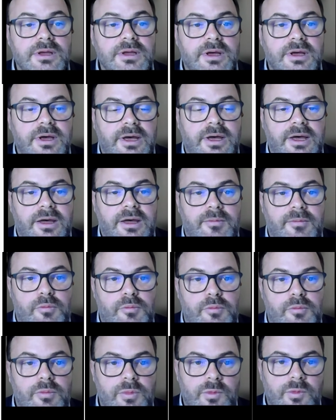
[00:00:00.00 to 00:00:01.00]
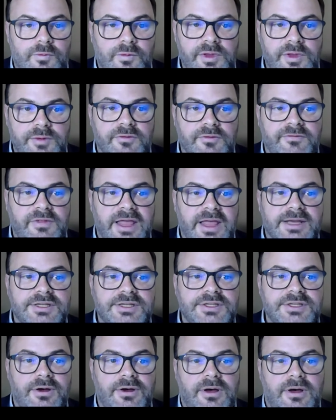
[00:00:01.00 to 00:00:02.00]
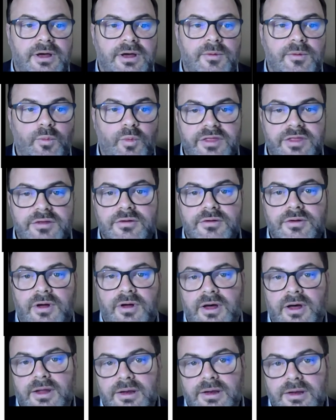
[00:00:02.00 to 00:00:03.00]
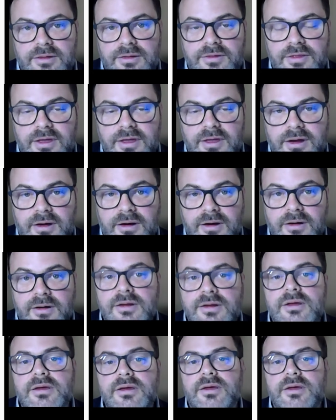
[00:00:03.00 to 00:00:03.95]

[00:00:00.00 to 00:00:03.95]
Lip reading: really reflect on whether or not their